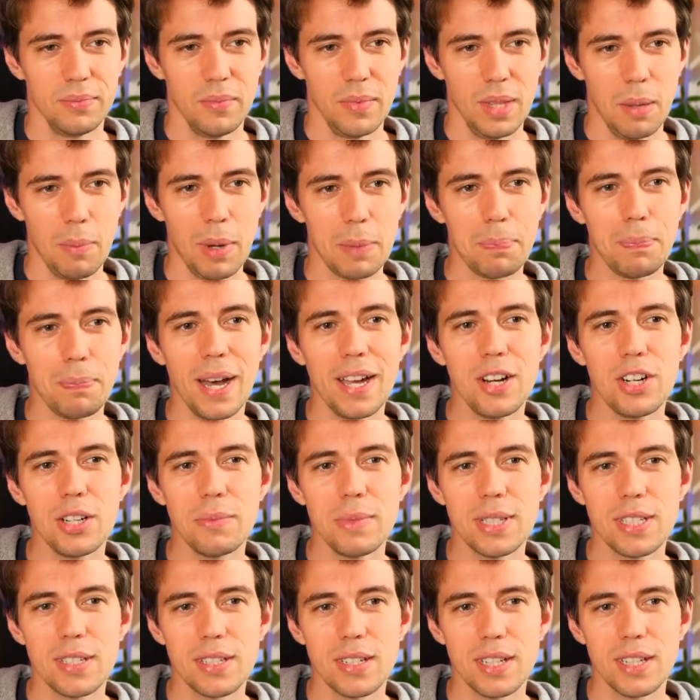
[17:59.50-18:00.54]
But
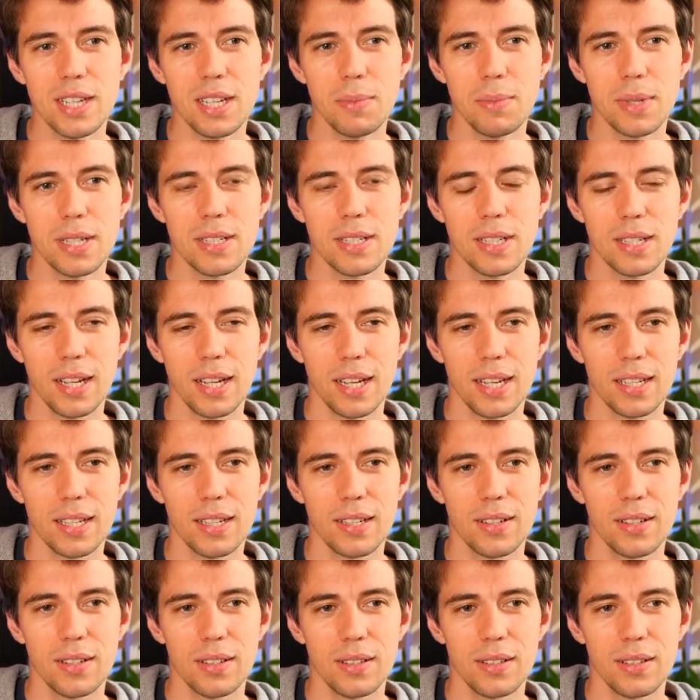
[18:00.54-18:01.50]
Pyramid Scheme is like